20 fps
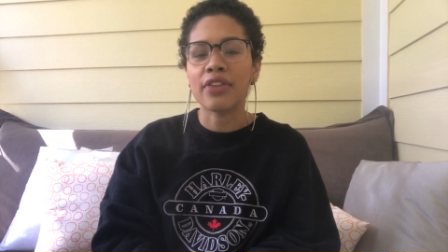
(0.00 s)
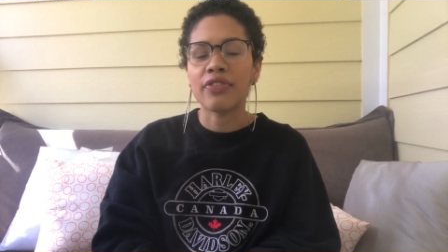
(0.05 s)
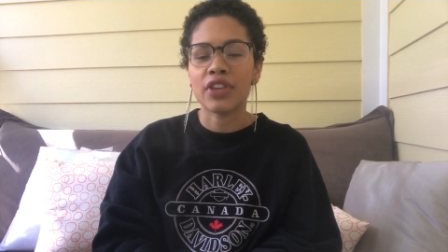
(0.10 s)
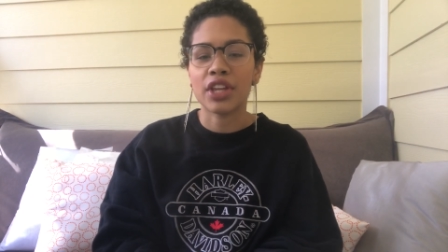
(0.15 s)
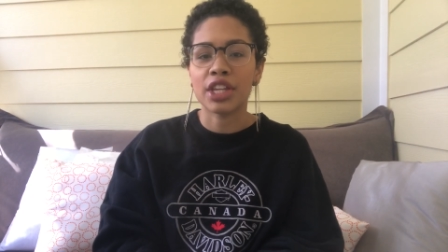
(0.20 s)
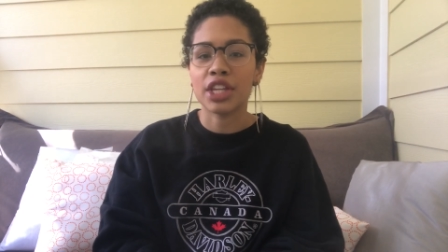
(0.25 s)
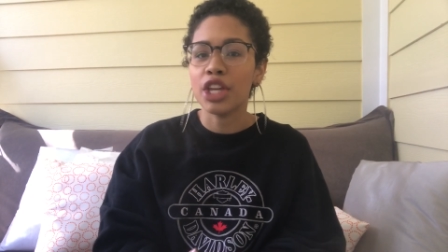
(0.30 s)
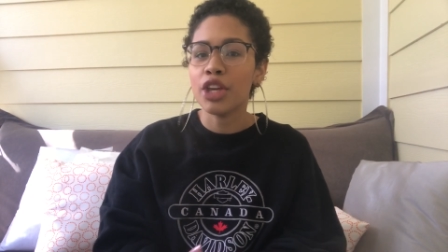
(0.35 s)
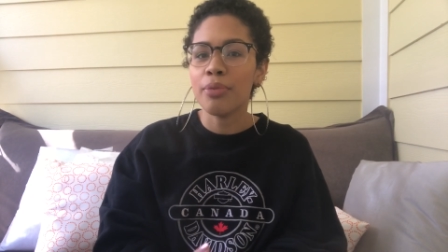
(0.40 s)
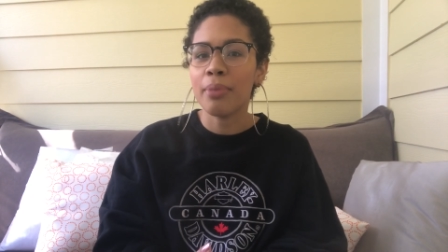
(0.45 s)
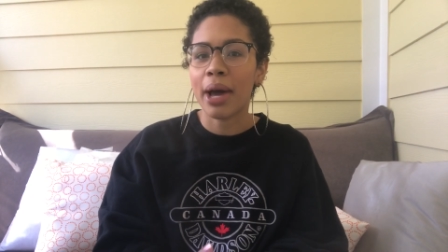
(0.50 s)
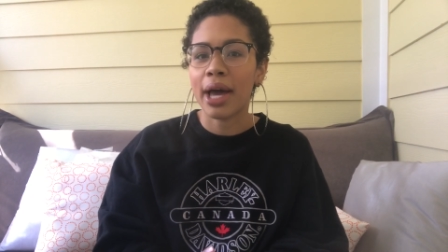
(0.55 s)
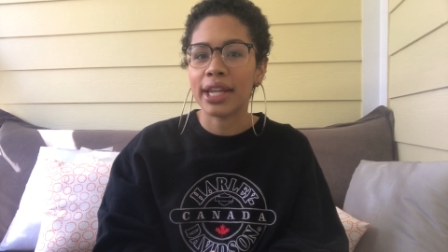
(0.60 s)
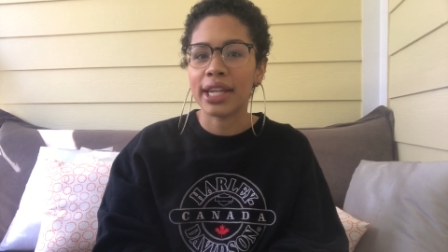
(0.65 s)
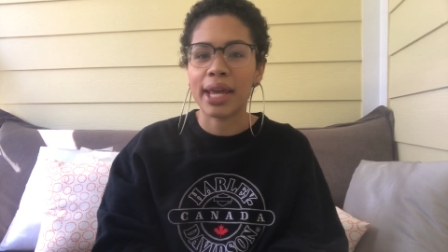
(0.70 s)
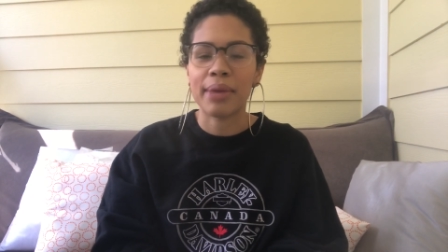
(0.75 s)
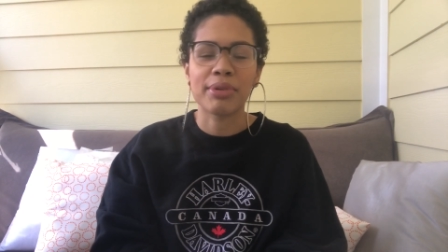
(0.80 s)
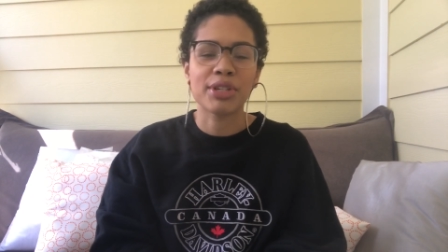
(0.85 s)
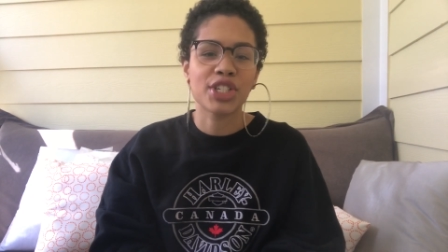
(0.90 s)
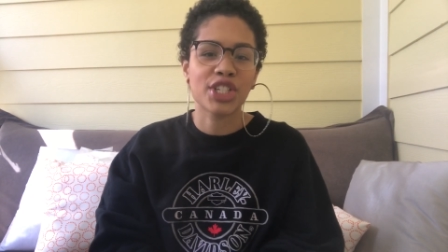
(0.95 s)
If you're new, my
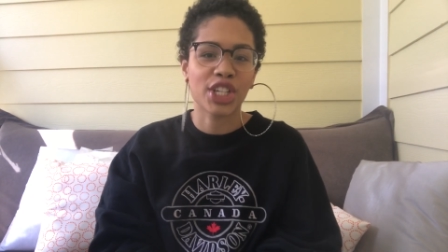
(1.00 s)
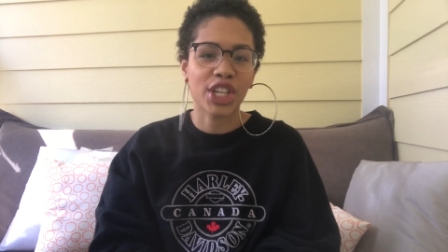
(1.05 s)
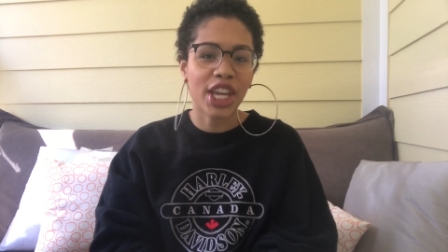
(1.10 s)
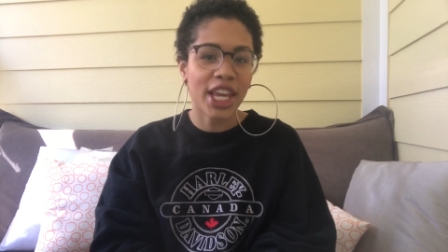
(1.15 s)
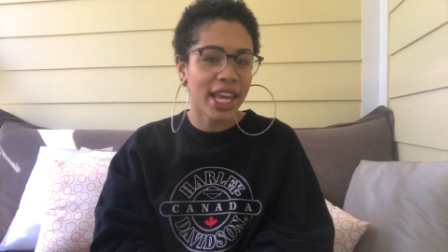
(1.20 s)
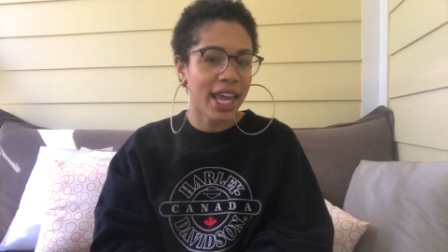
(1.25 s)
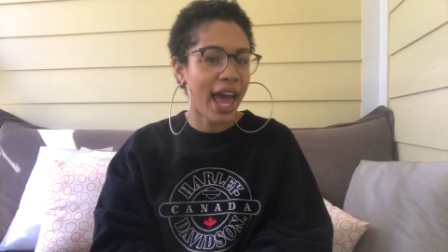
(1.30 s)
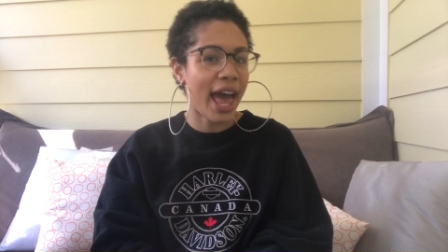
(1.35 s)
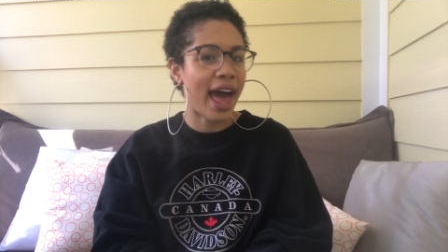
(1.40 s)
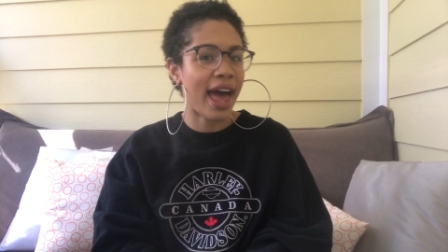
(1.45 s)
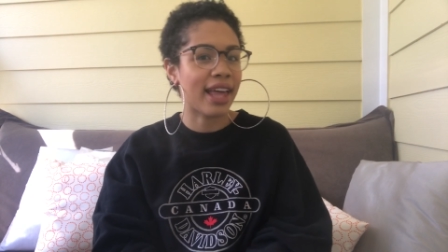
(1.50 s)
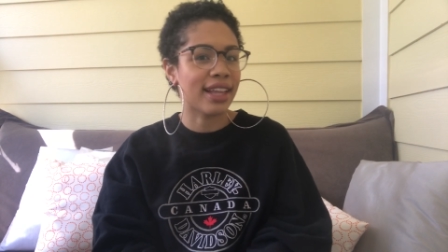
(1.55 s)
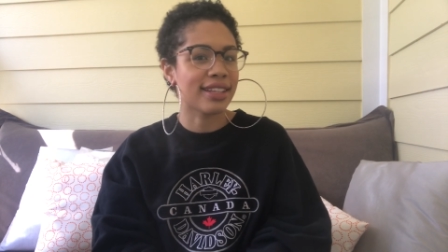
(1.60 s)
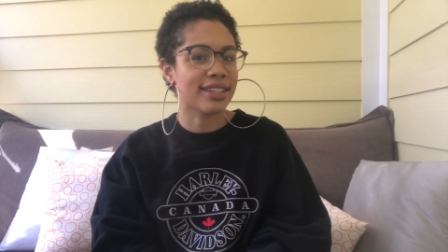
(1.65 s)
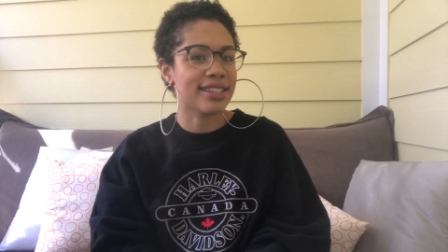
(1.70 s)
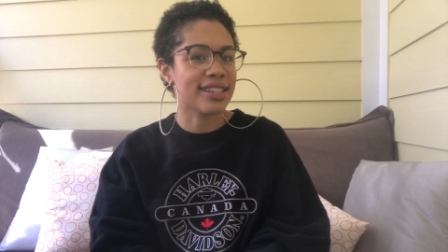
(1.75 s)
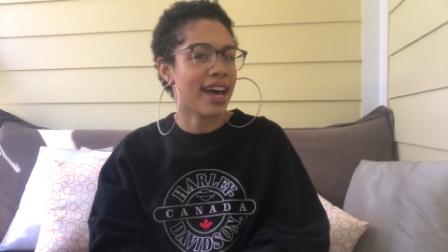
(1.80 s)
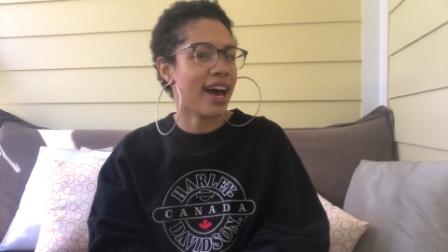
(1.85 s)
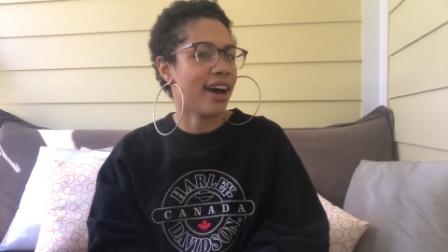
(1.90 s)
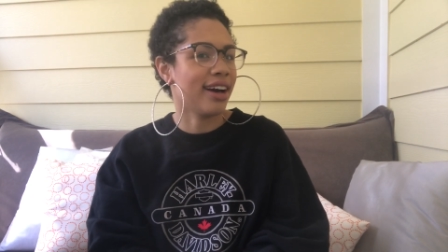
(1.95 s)
name is Shanique
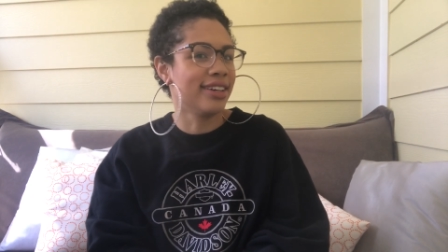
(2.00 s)
and